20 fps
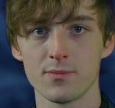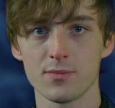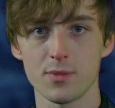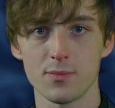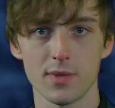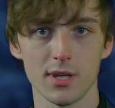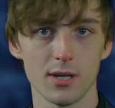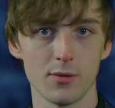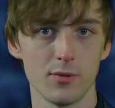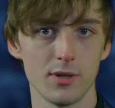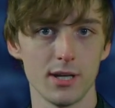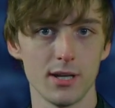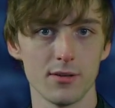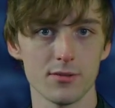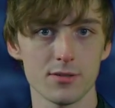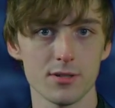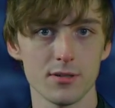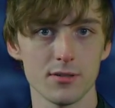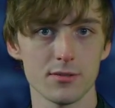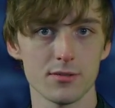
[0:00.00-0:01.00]
something we
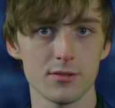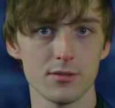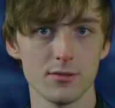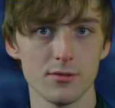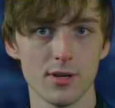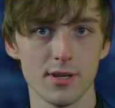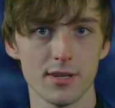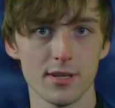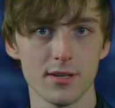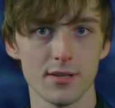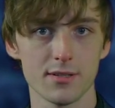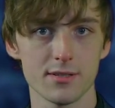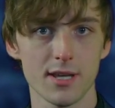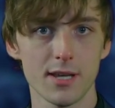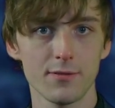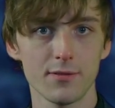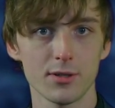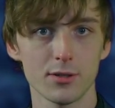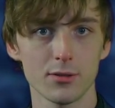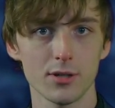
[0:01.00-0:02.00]
now turn to the
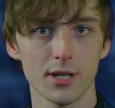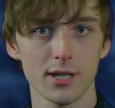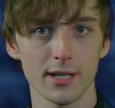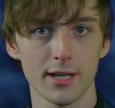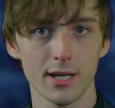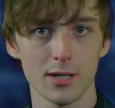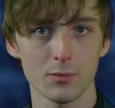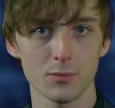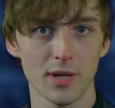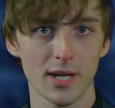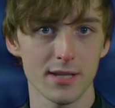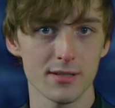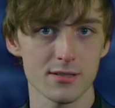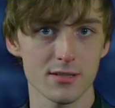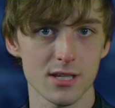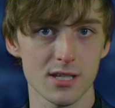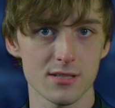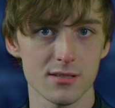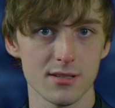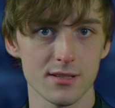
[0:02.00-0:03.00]
Safe and Green
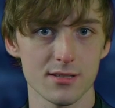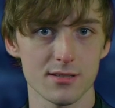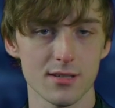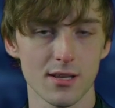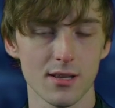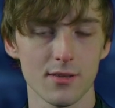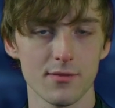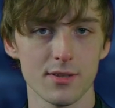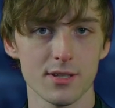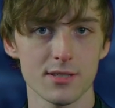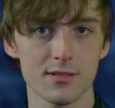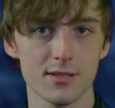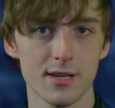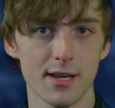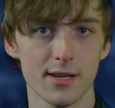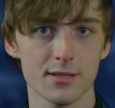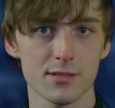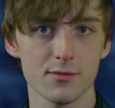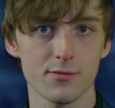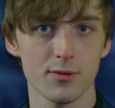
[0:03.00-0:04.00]
Campaign's Leslie
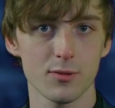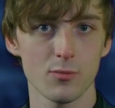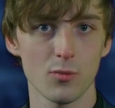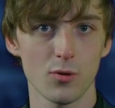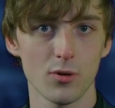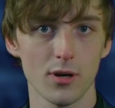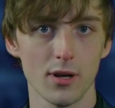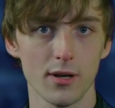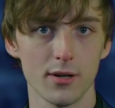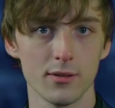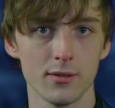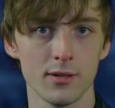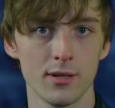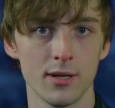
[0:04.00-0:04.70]
Sullivan-Sachs for more on.